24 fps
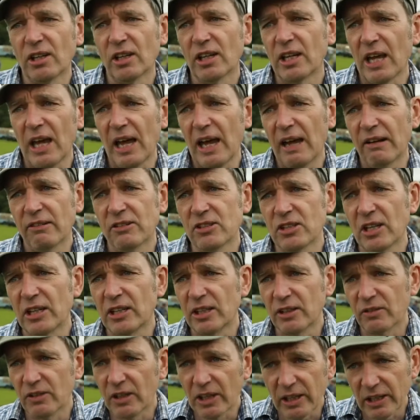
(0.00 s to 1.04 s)
and care as
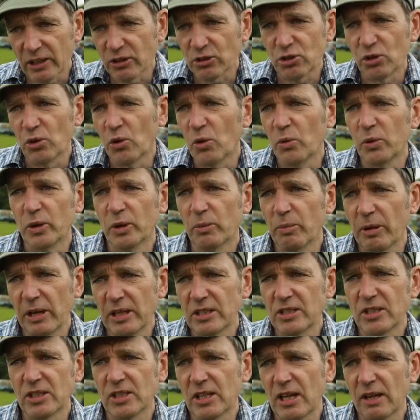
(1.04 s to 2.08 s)
any of the little short
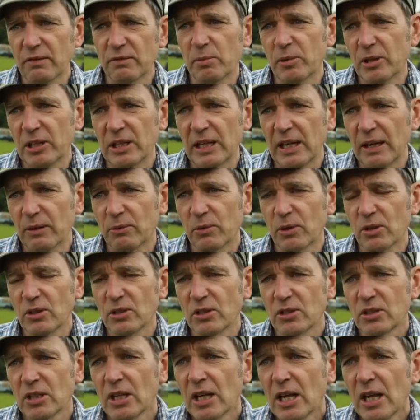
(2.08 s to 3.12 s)
wheelbases that everybody now
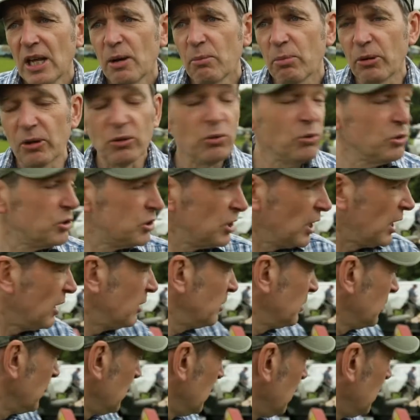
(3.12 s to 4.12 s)
wants. But also